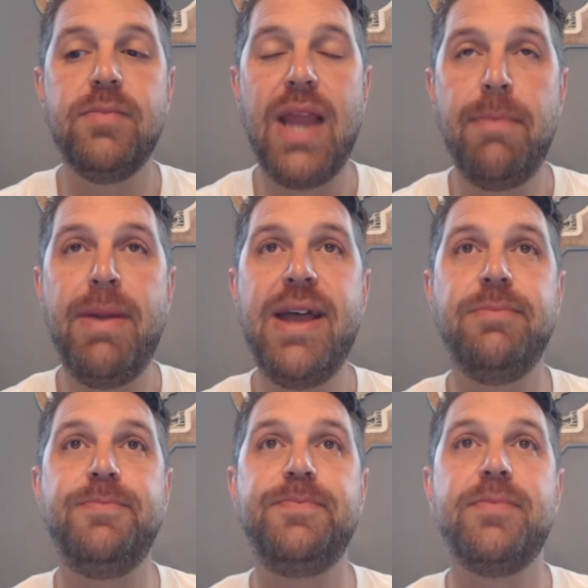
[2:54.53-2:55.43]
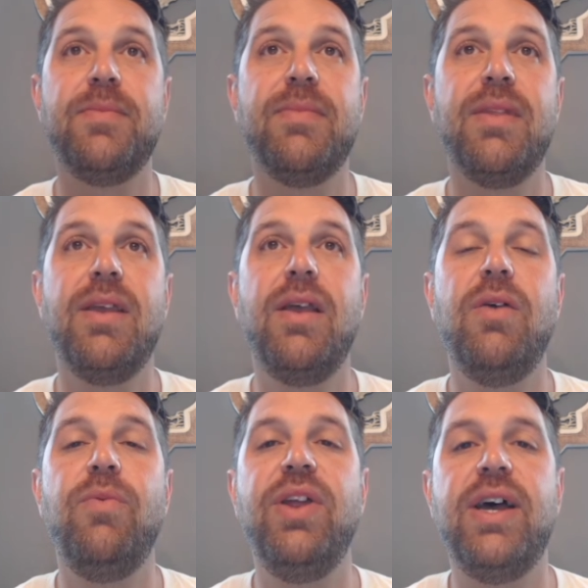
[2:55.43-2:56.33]
Not bad.
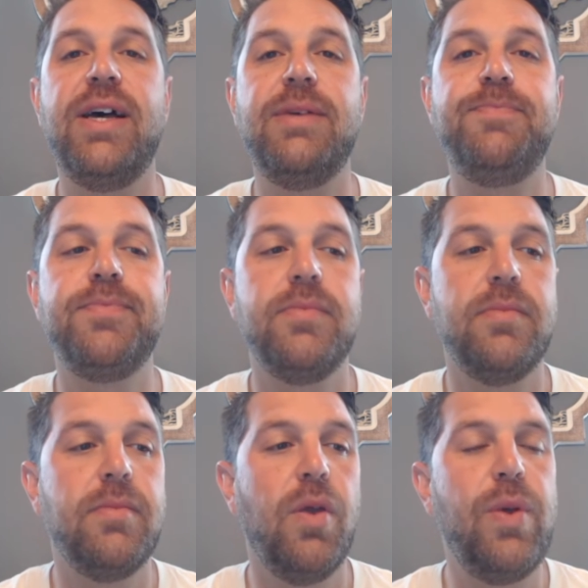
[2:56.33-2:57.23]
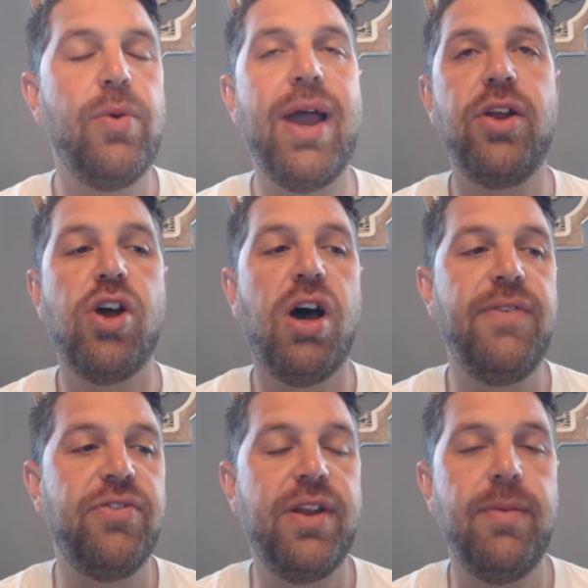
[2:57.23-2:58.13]
We were out of
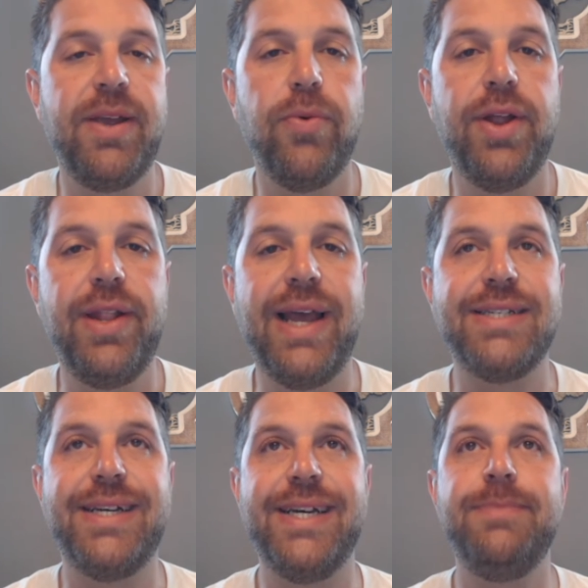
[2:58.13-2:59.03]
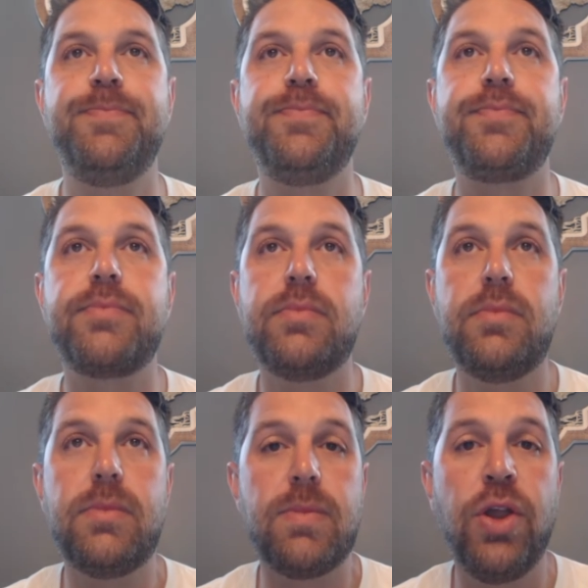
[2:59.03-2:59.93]
coffee, so I had to make a run last night
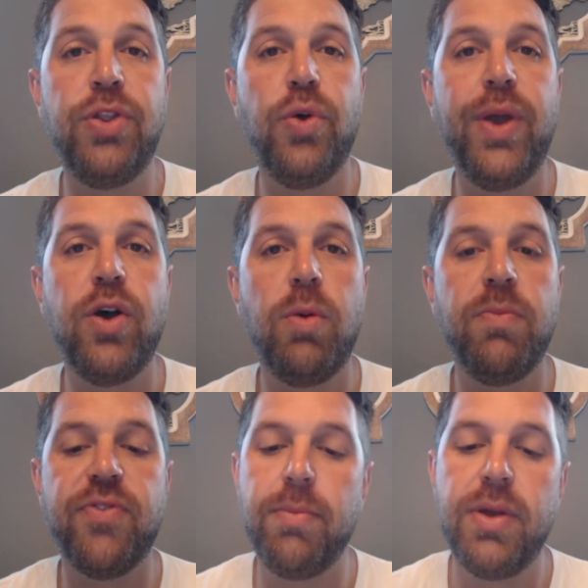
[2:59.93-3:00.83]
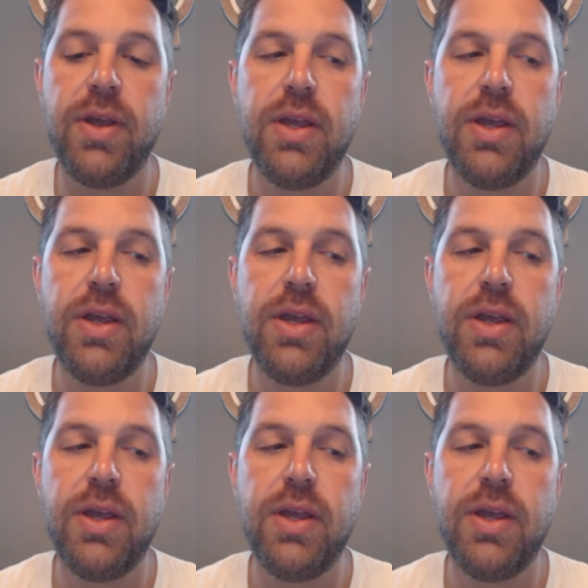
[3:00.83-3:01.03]
on the way home from